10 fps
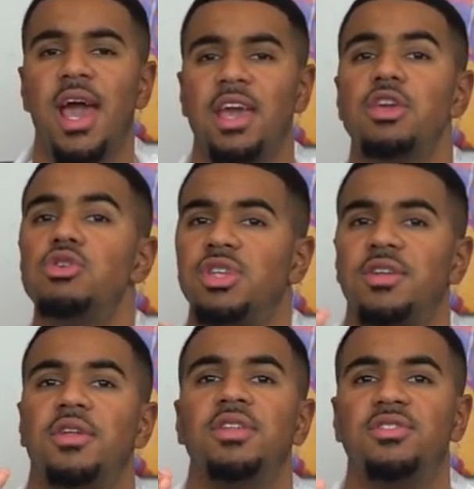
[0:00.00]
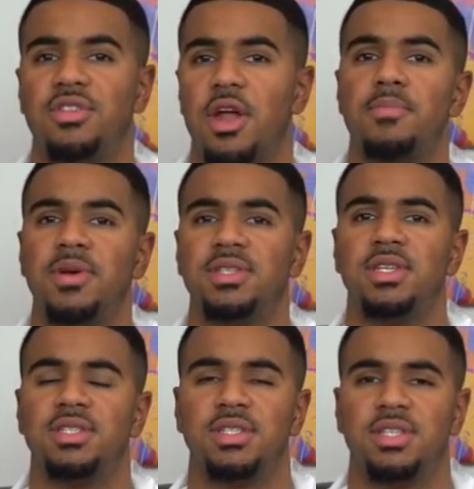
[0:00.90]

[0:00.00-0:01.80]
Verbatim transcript: and use it into their business